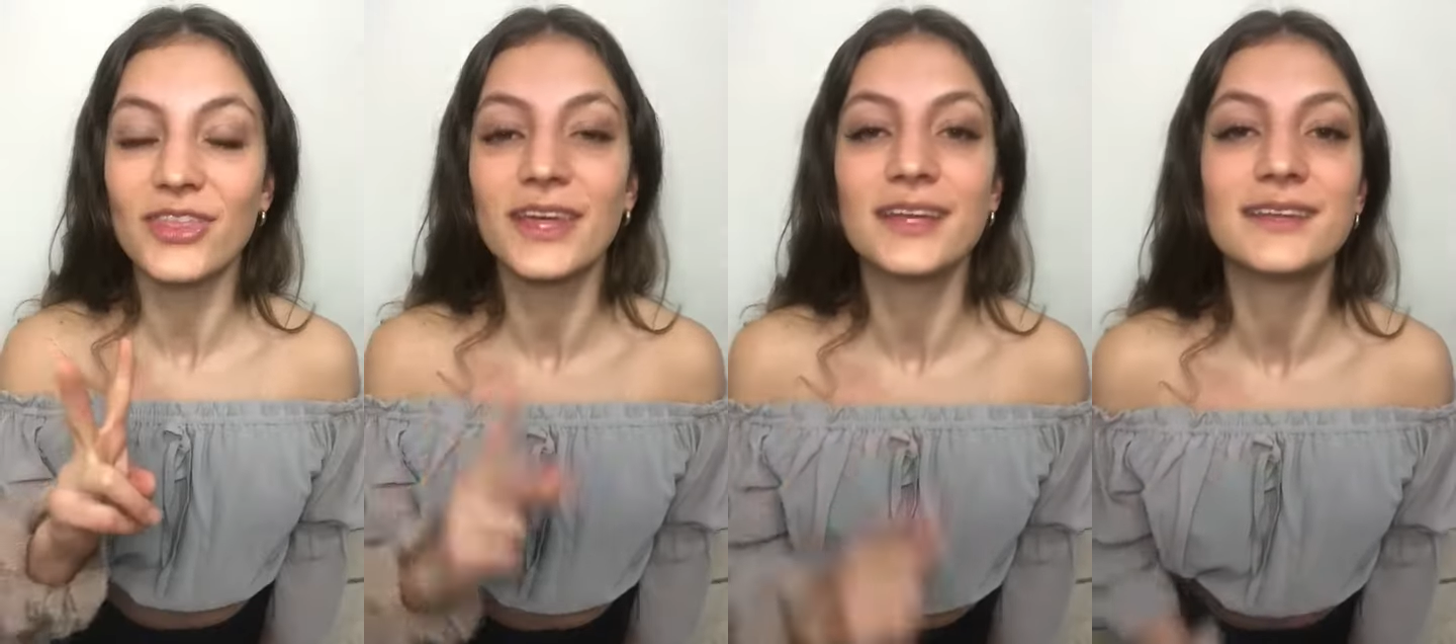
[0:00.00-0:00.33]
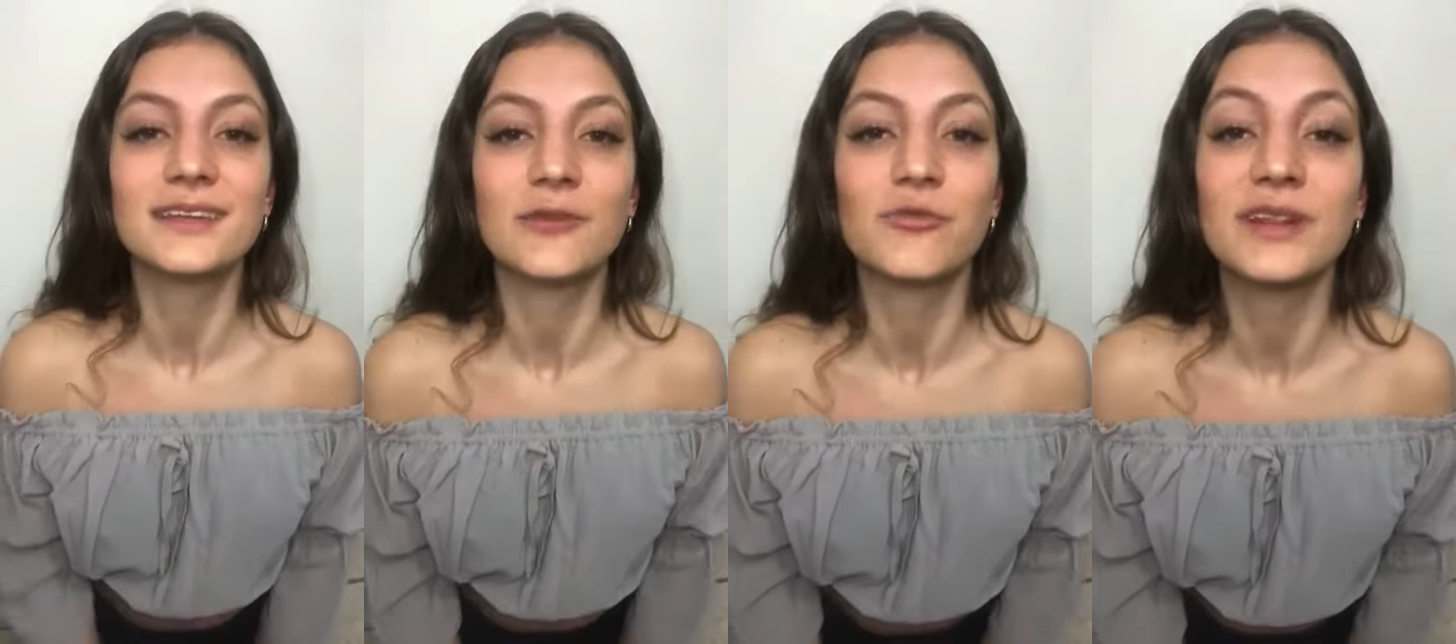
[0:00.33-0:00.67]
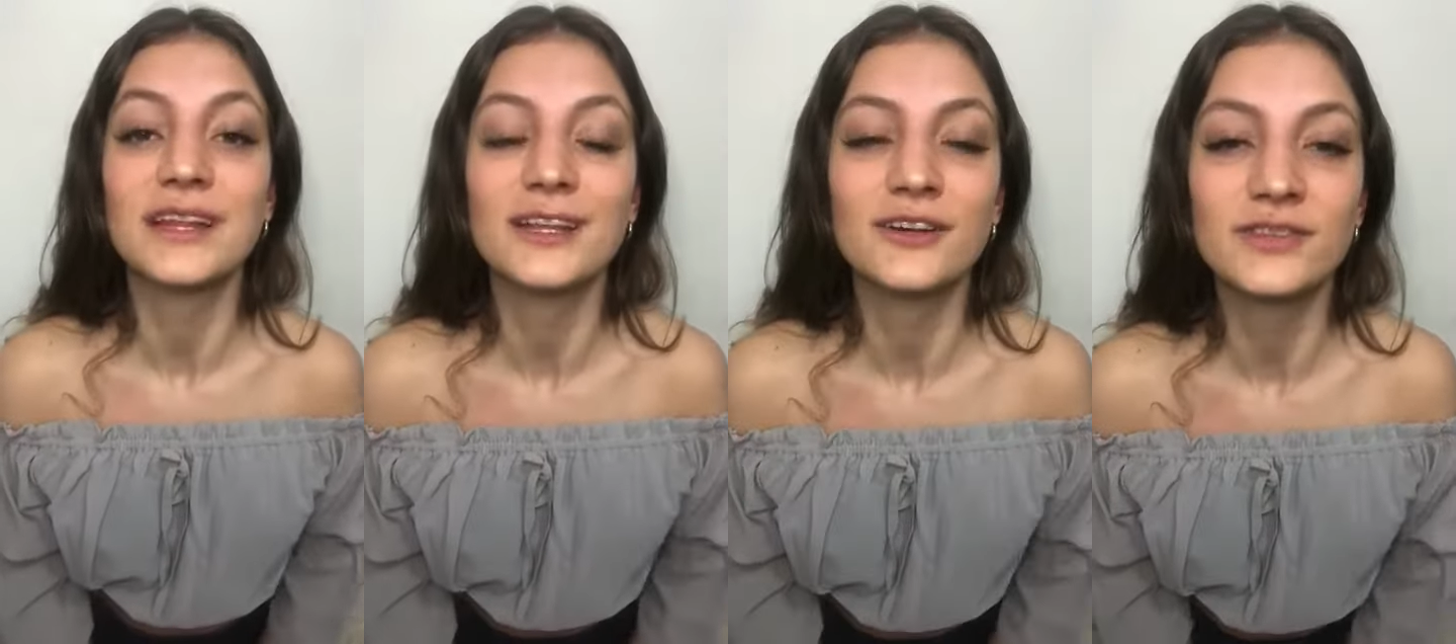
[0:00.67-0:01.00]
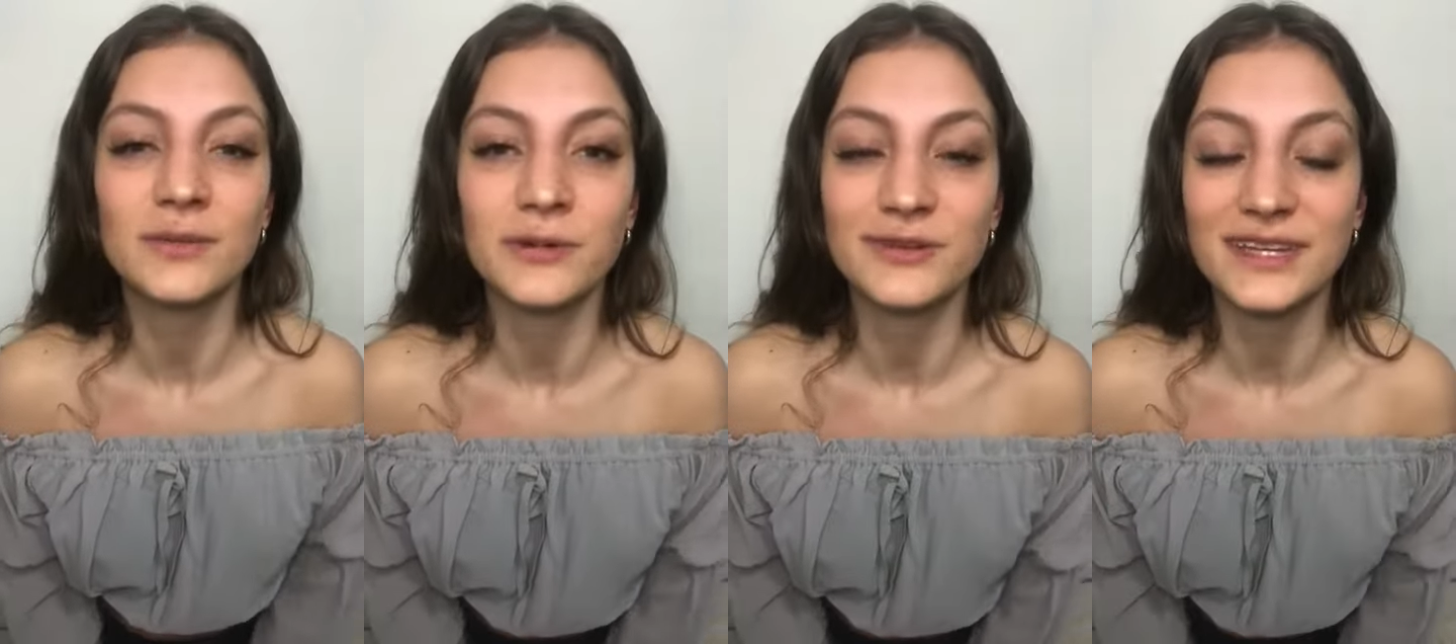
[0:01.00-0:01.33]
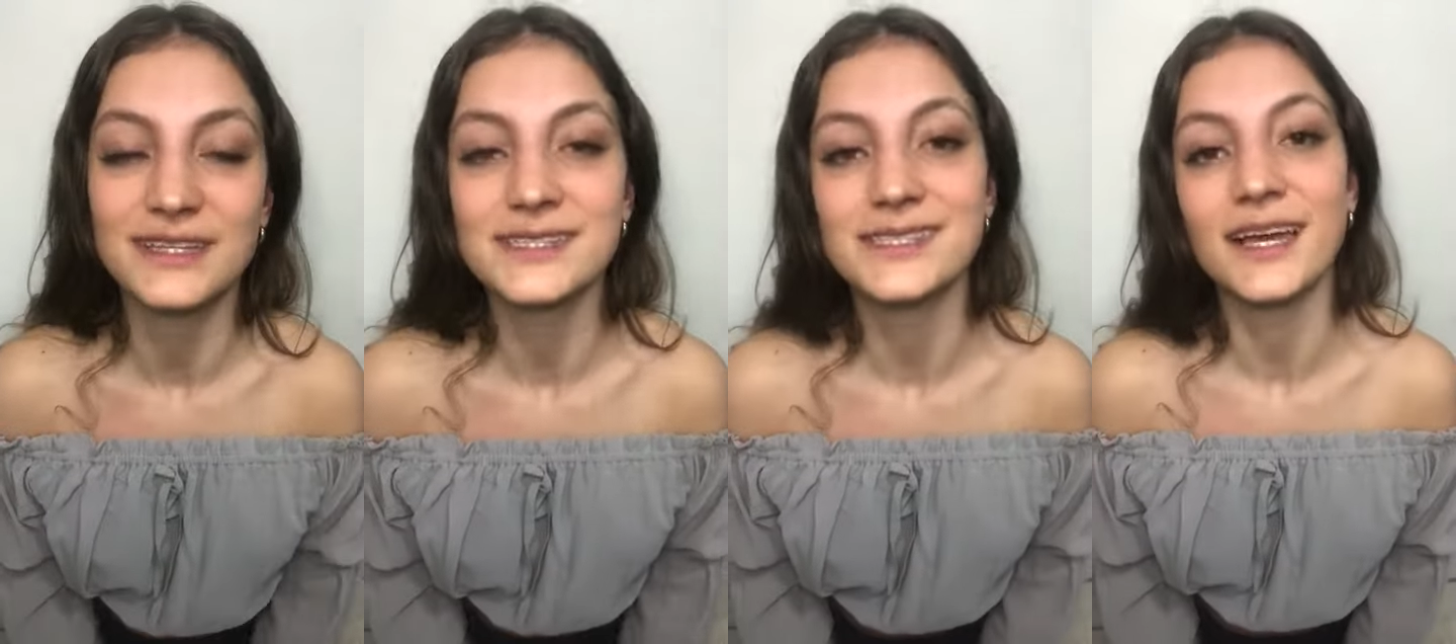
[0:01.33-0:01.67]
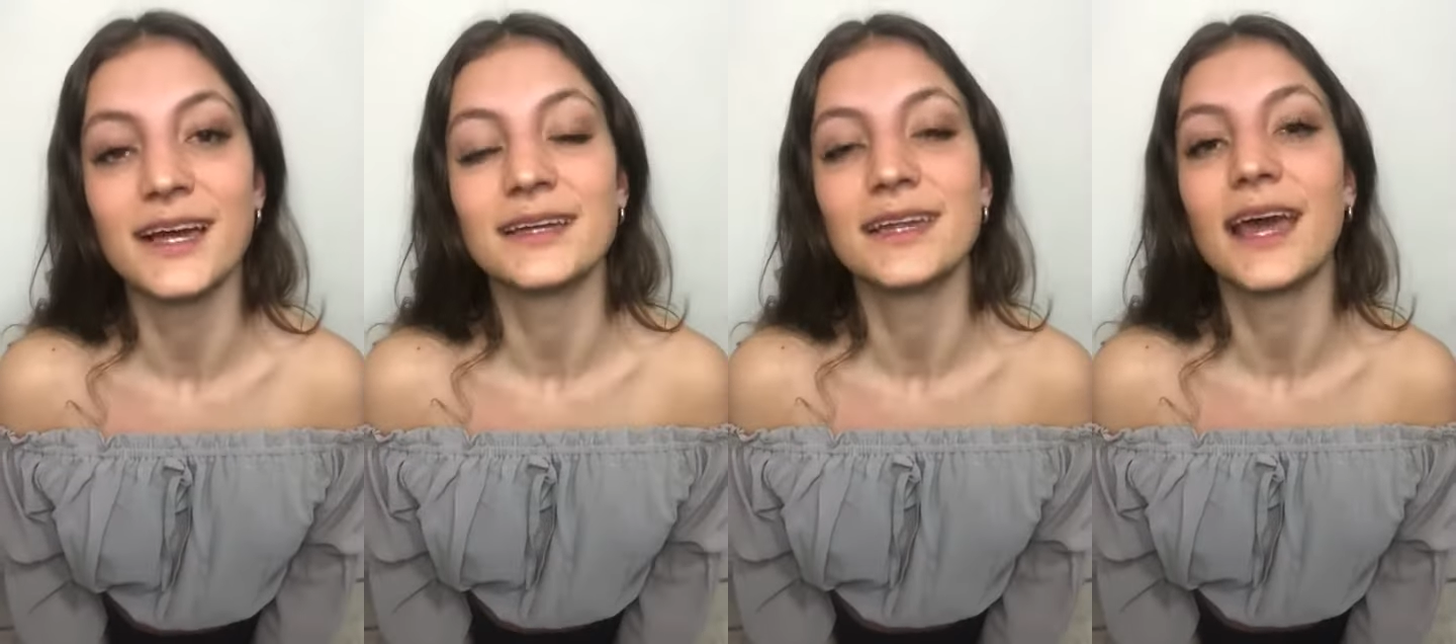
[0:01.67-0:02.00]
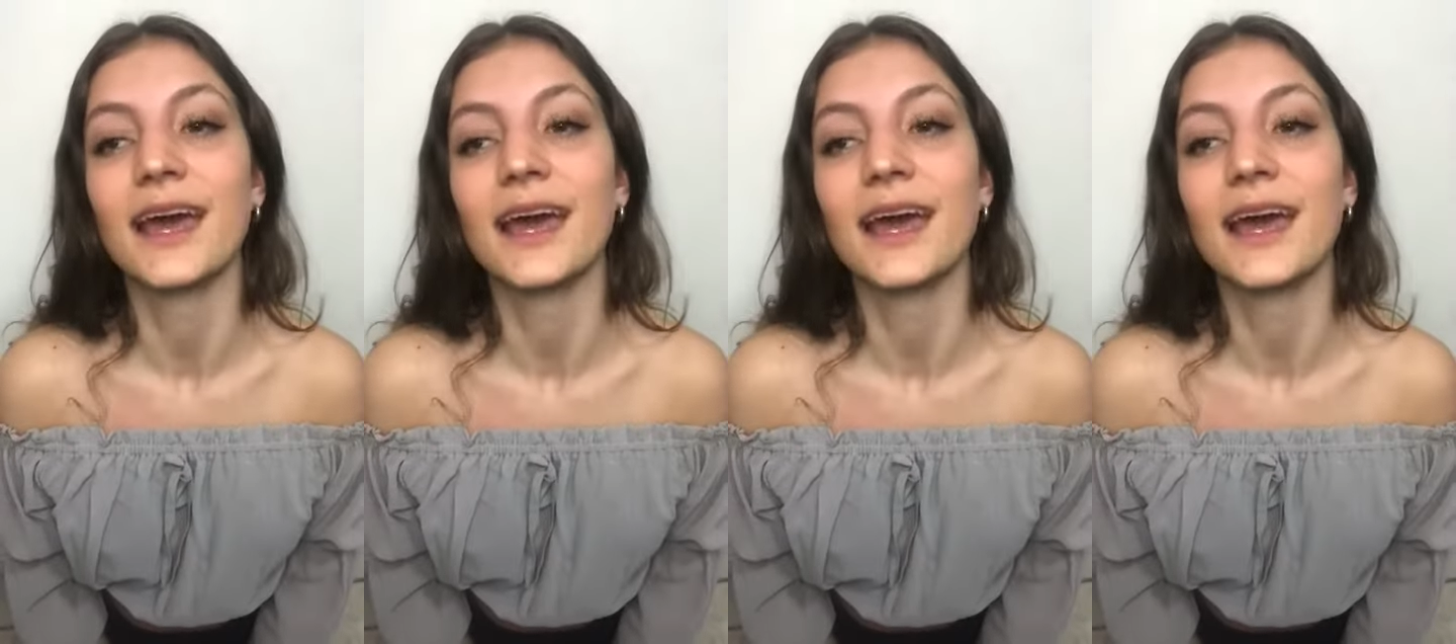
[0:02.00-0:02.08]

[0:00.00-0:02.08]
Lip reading: thing that I really loved about Insight